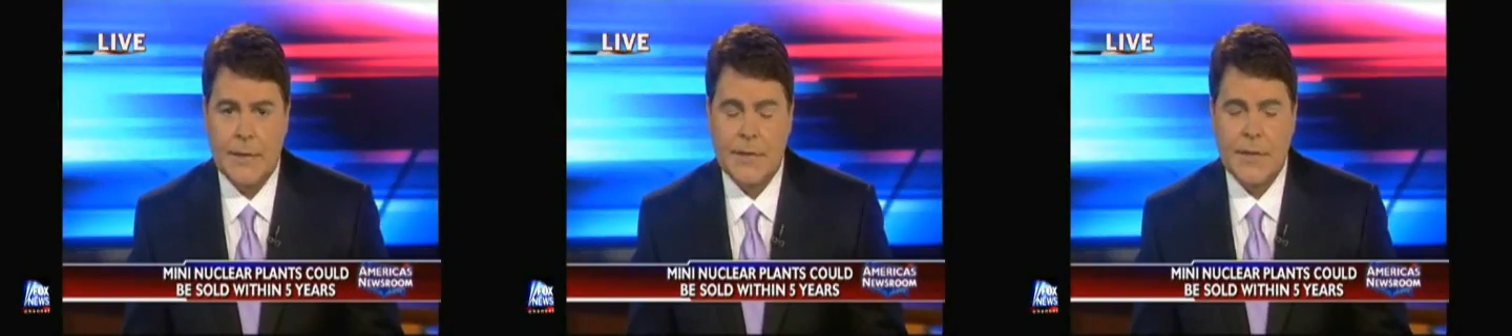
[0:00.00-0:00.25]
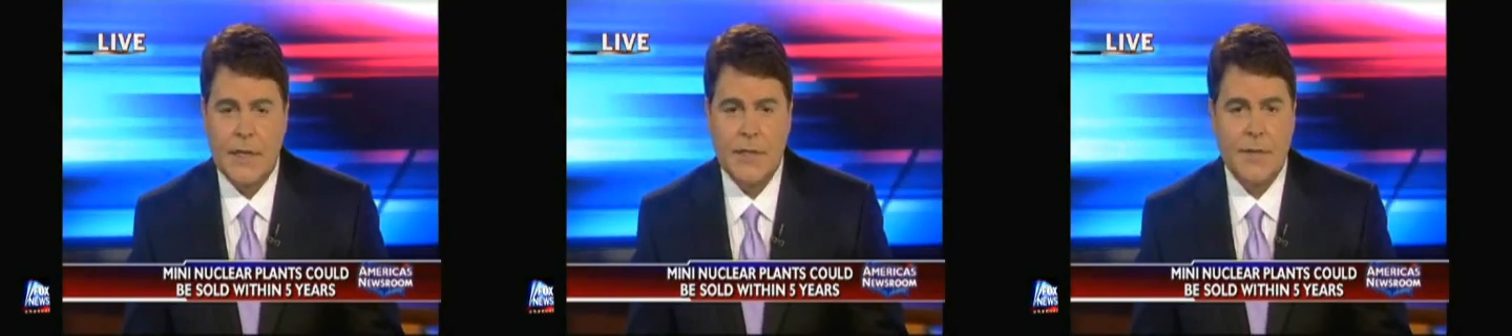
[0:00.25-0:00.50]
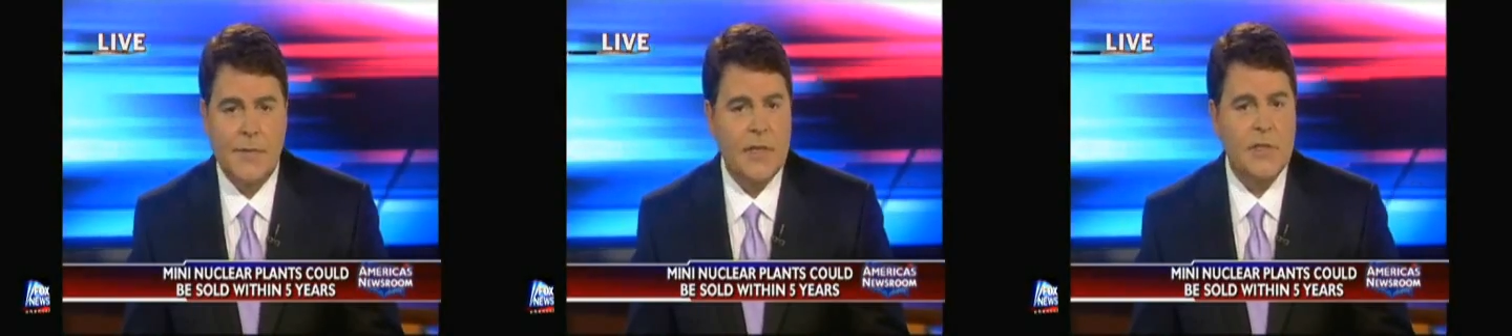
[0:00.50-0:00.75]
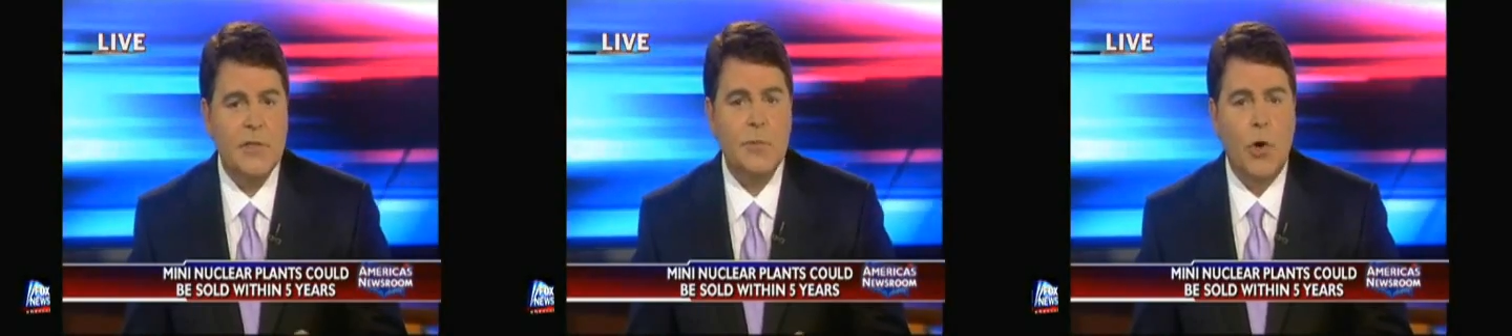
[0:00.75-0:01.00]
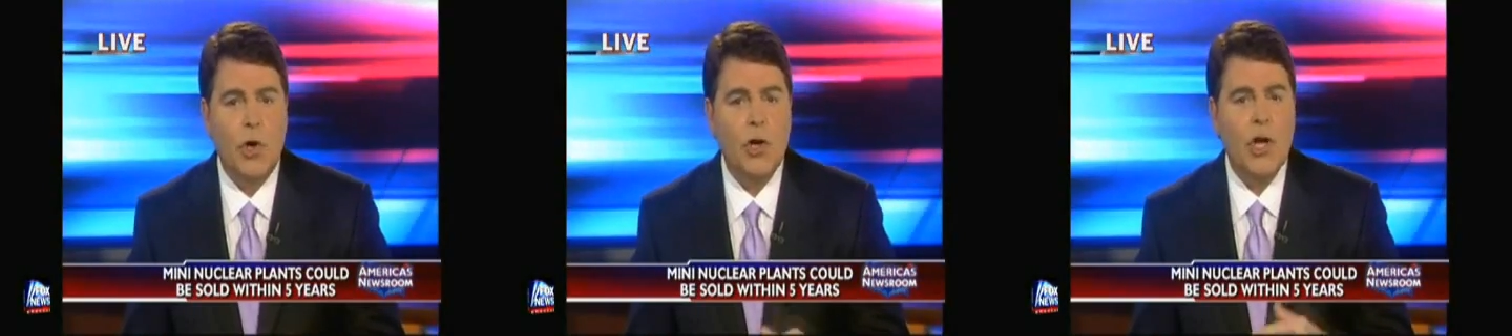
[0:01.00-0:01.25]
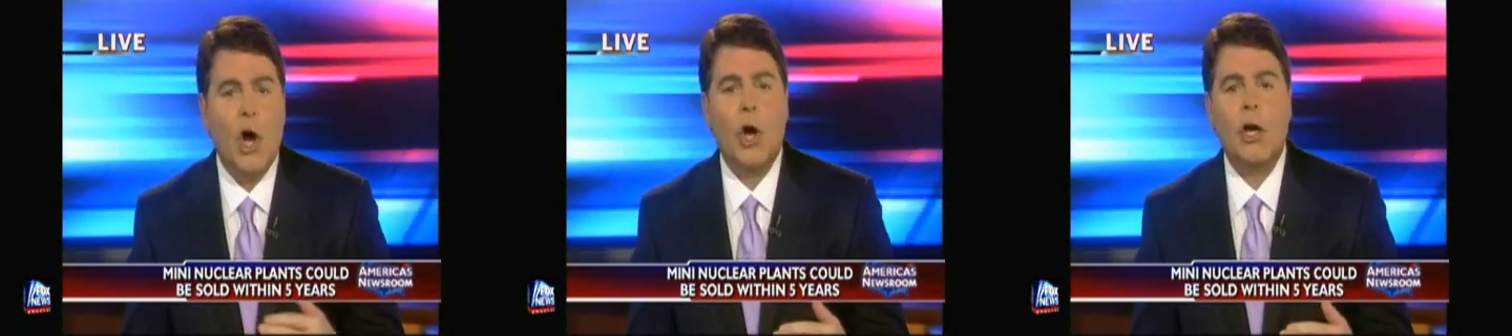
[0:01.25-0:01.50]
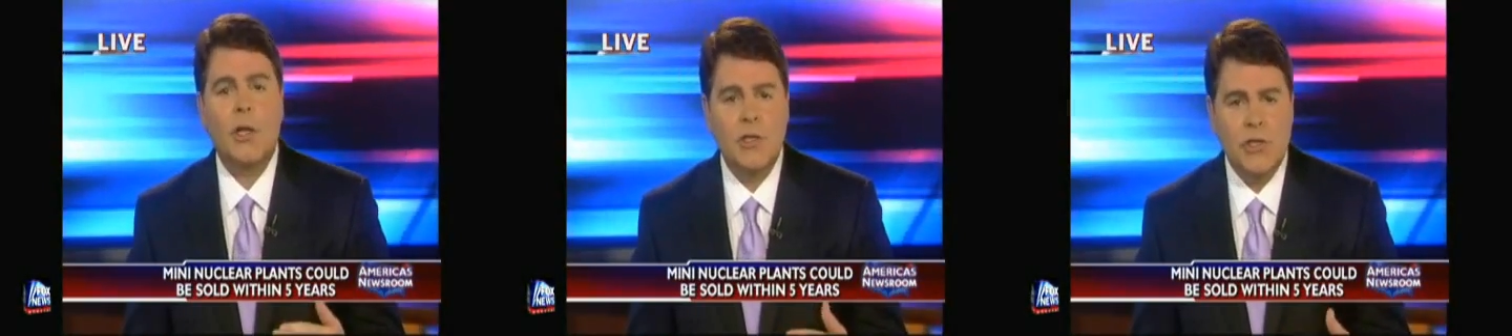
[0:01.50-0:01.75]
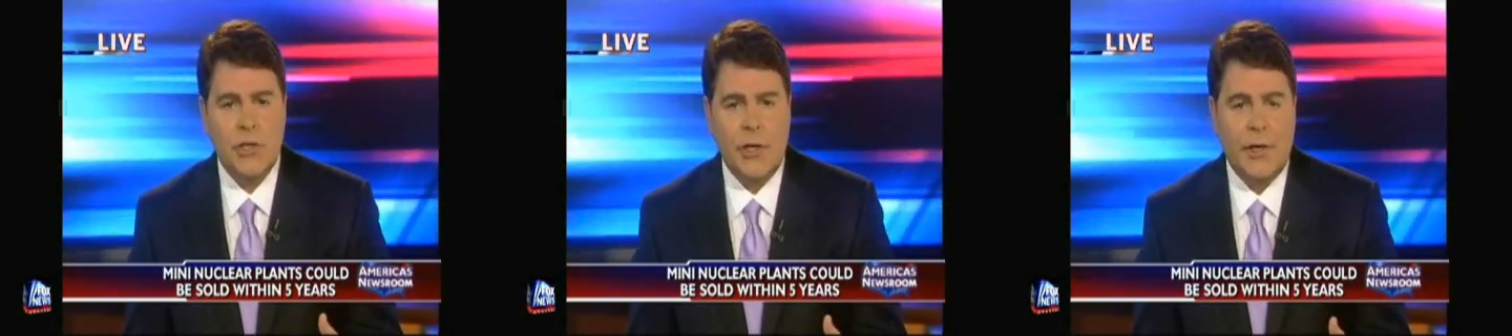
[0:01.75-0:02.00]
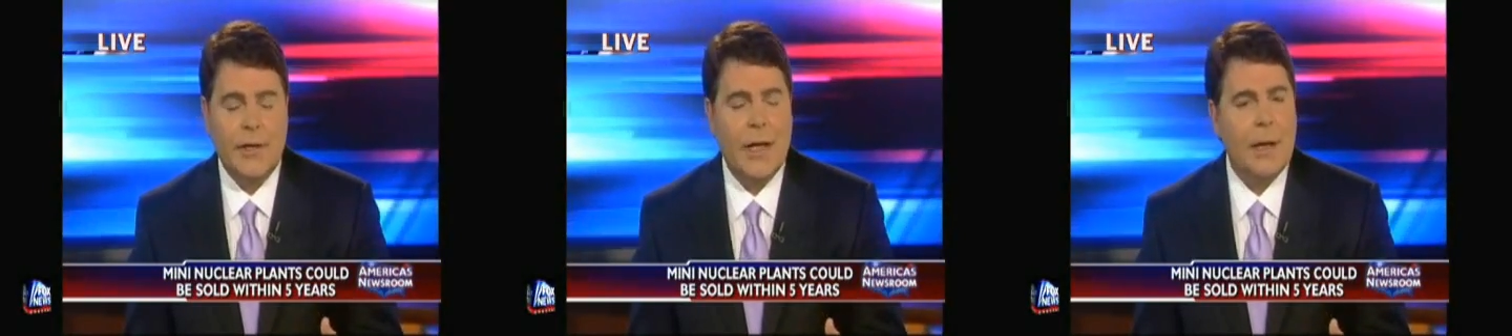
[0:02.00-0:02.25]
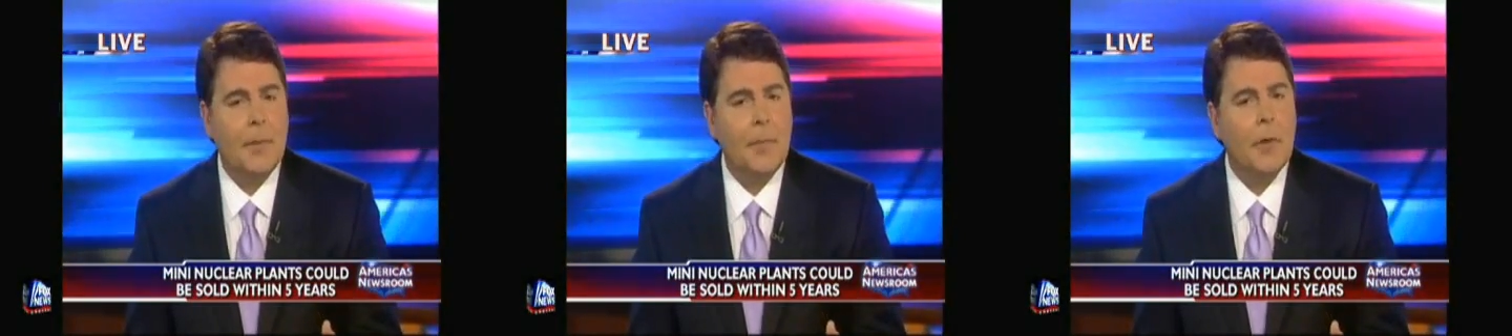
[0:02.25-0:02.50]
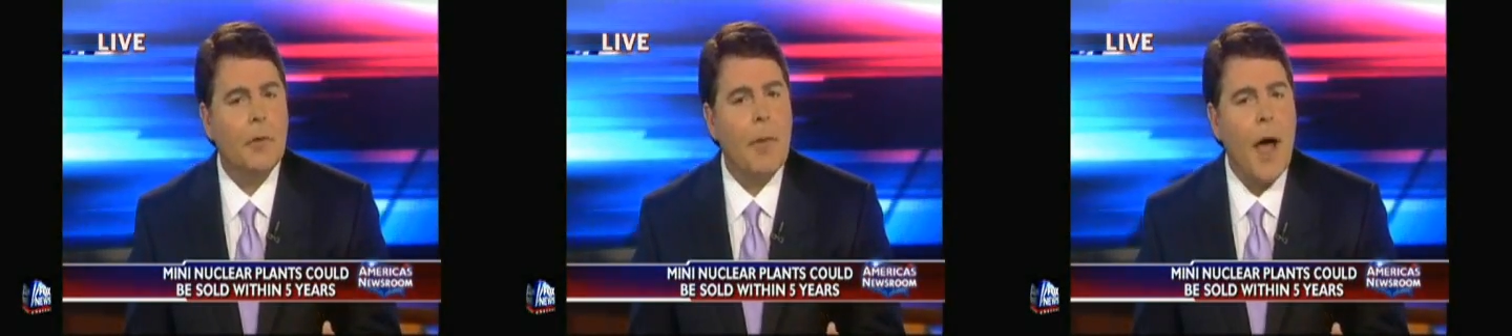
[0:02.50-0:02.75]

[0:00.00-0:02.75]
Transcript: the size of a small garden shed capable of